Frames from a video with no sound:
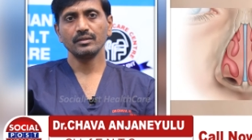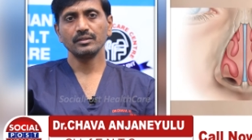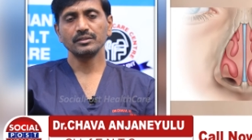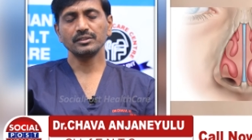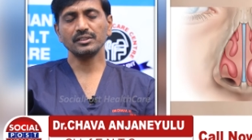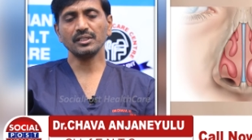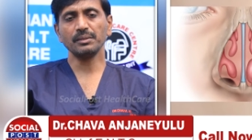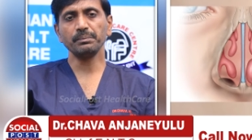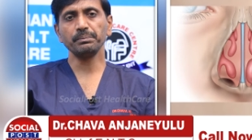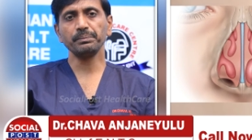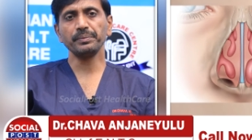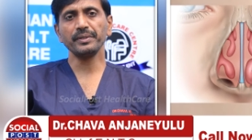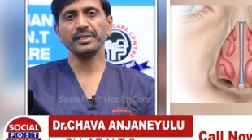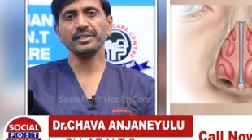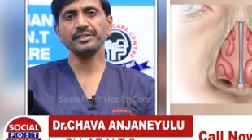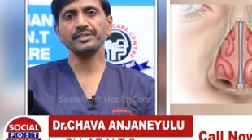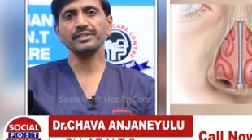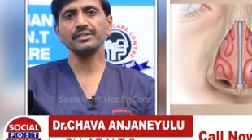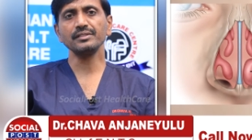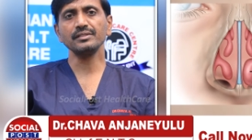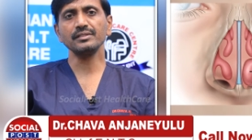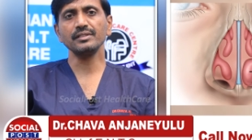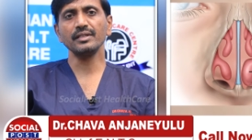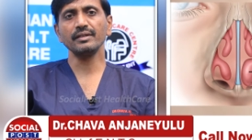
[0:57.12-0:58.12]
Some
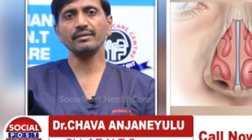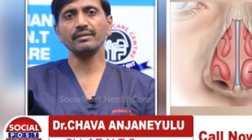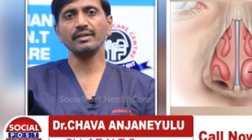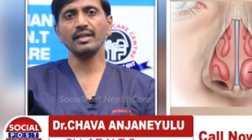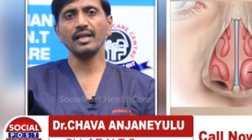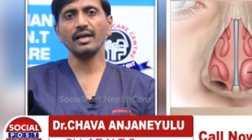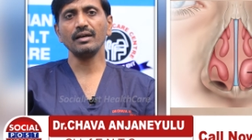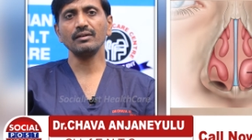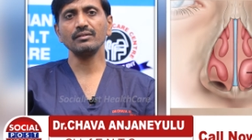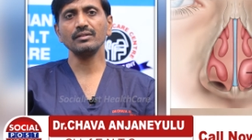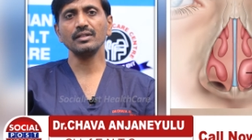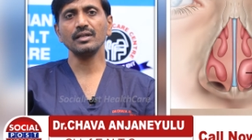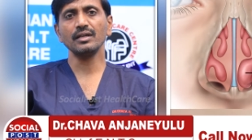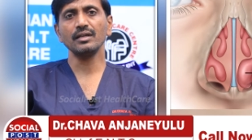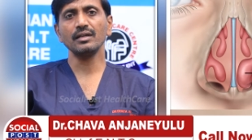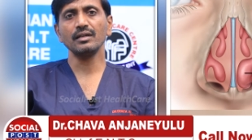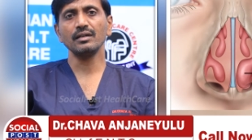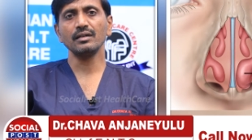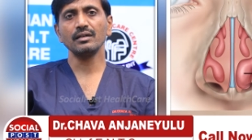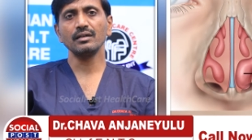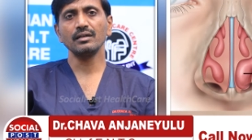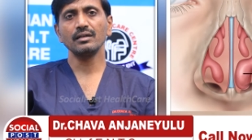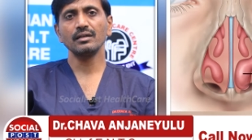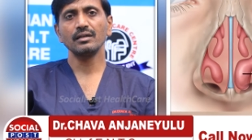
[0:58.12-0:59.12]
patients they will have
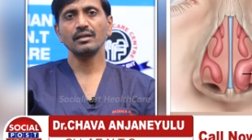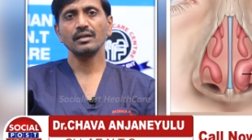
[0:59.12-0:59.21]
the